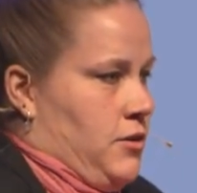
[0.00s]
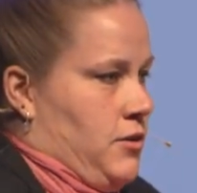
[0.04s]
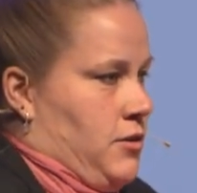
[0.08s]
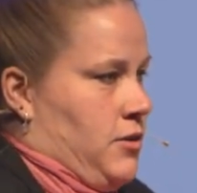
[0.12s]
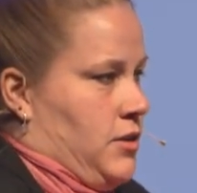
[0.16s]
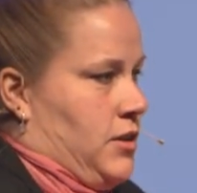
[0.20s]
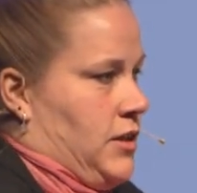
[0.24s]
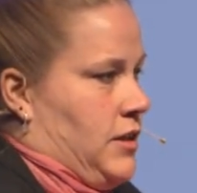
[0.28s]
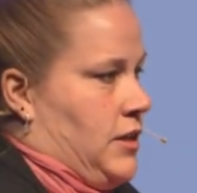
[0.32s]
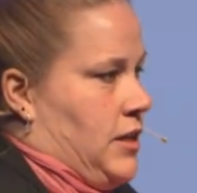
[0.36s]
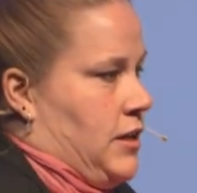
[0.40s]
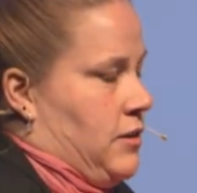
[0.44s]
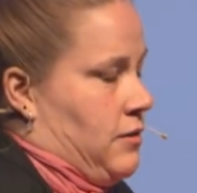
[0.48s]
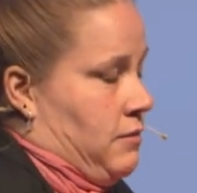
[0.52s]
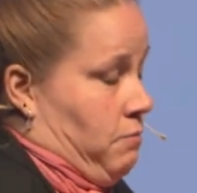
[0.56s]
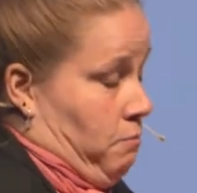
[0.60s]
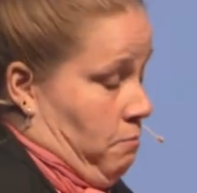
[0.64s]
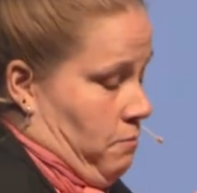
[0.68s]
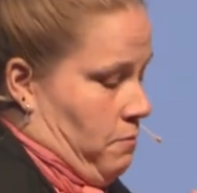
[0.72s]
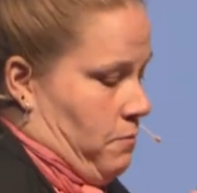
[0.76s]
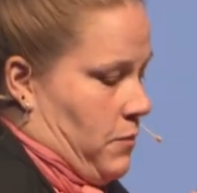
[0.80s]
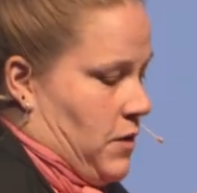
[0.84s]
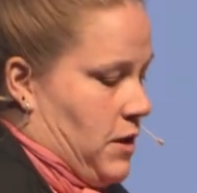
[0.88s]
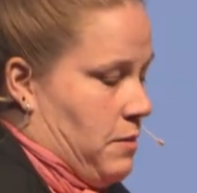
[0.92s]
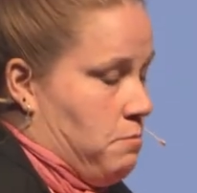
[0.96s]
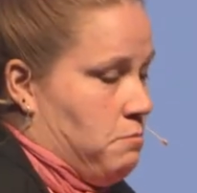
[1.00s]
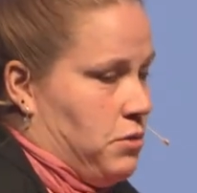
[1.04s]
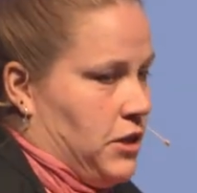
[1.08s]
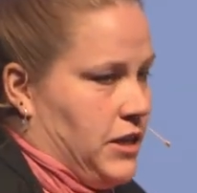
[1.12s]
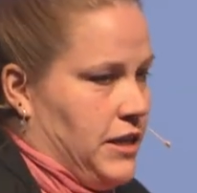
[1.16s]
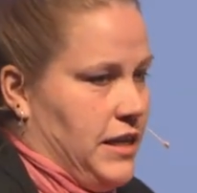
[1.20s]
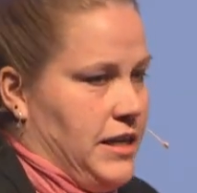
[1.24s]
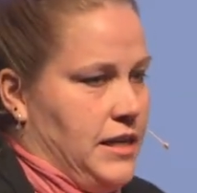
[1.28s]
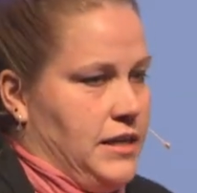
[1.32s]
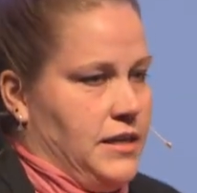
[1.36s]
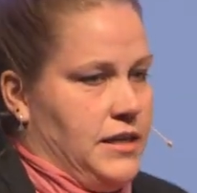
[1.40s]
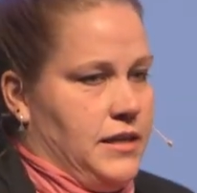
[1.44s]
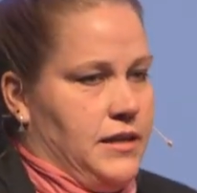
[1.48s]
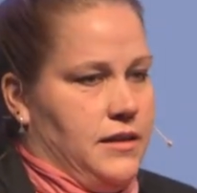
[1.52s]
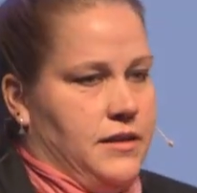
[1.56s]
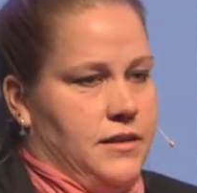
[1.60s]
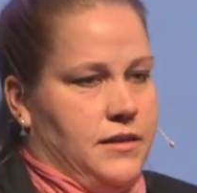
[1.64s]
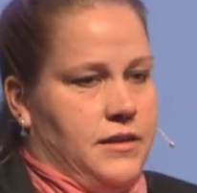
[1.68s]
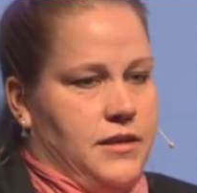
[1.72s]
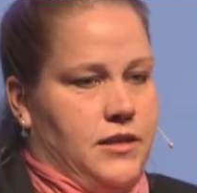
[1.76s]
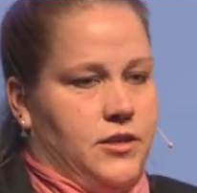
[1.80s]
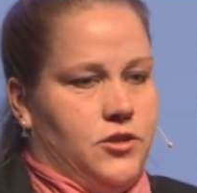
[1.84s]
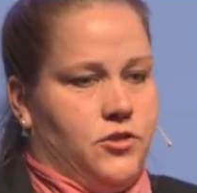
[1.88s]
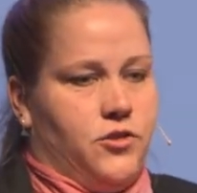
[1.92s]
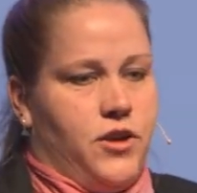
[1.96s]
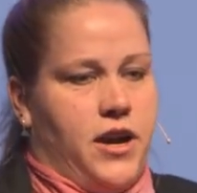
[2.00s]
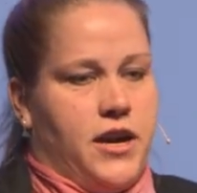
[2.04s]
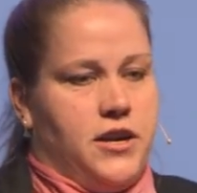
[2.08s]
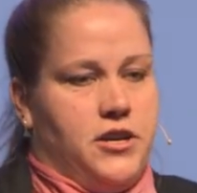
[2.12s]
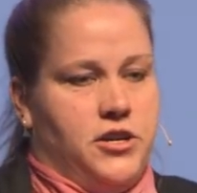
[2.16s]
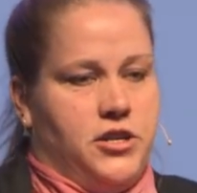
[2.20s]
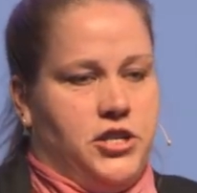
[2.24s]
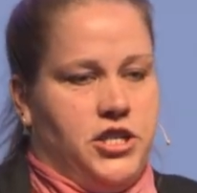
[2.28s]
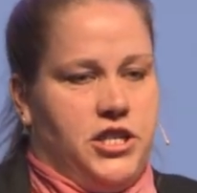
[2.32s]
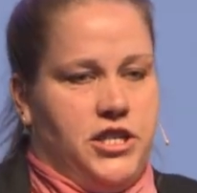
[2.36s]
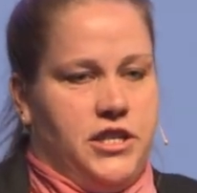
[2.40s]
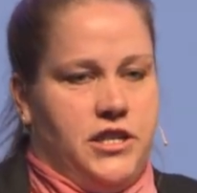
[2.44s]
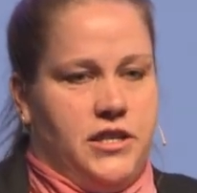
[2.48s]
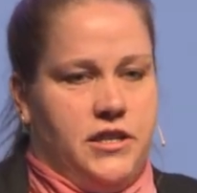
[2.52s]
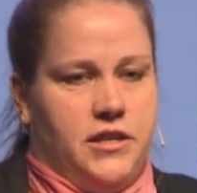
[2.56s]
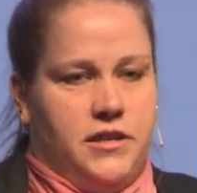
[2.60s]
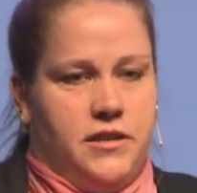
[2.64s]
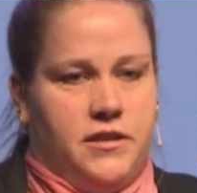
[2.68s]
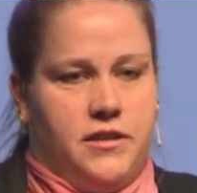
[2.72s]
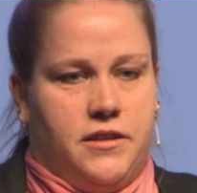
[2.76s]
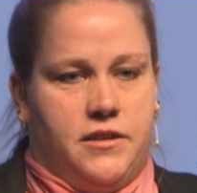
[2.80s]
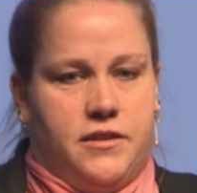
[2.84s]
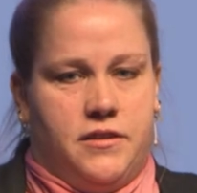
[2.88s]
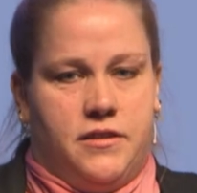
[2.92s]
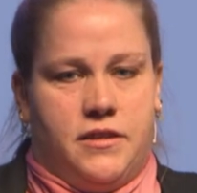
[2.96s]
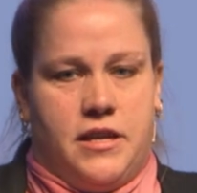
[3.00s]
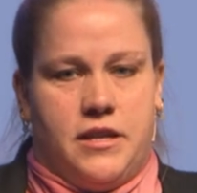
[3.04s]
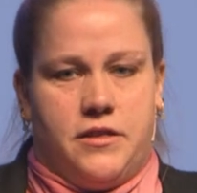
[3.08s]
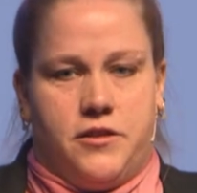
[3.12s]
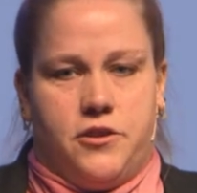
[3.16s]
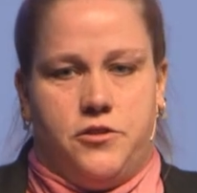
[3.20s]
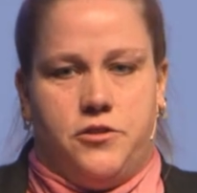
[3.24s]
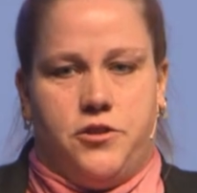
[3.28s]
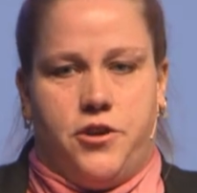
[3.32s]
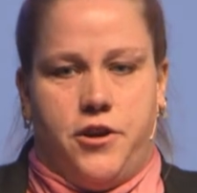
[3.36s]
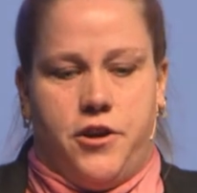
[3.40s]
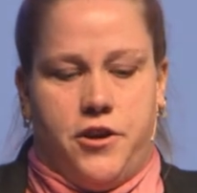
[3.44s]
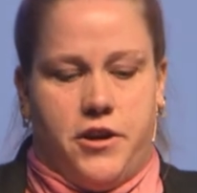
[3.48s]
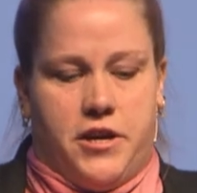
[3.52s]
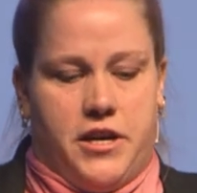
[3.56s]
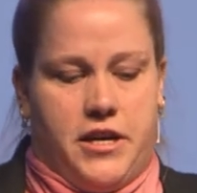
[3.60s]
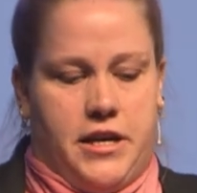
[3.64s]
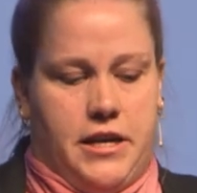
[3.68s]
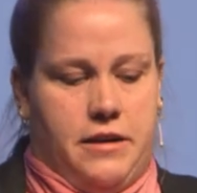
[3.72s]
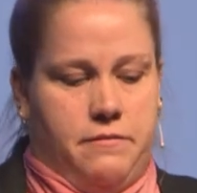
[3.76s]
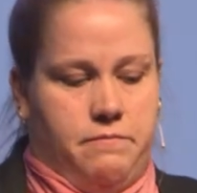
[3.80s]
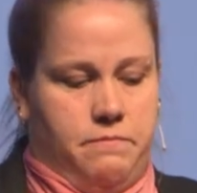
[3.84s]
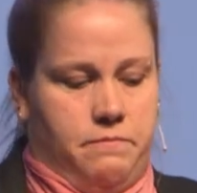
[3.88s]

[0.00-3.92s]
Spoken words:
to complete the strategy that they're targeting.